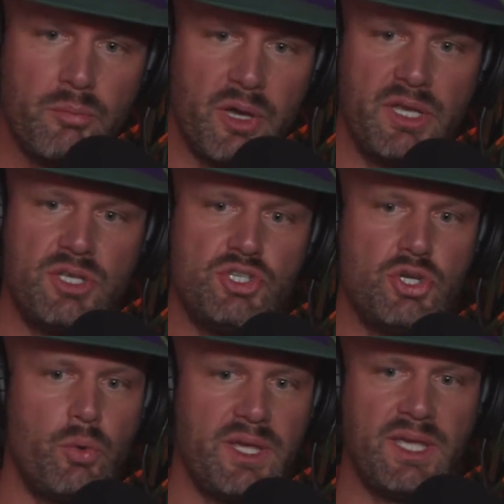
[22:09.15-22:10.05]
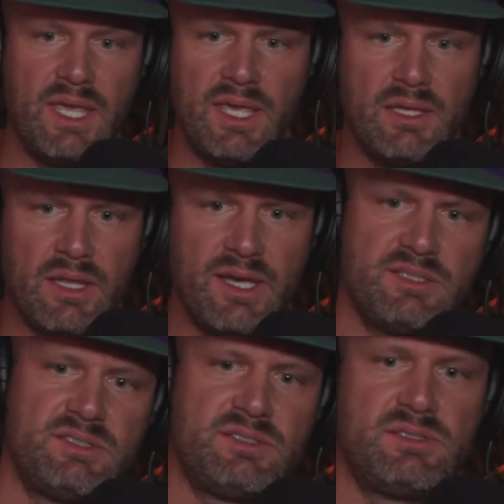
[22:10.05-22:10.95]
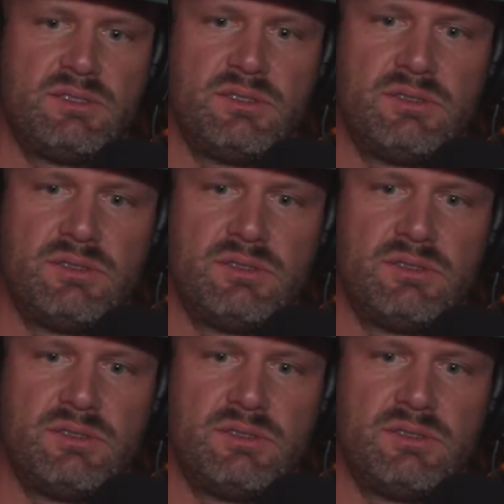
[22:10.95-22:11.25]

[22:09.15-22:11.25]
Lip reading: but enjoying it less?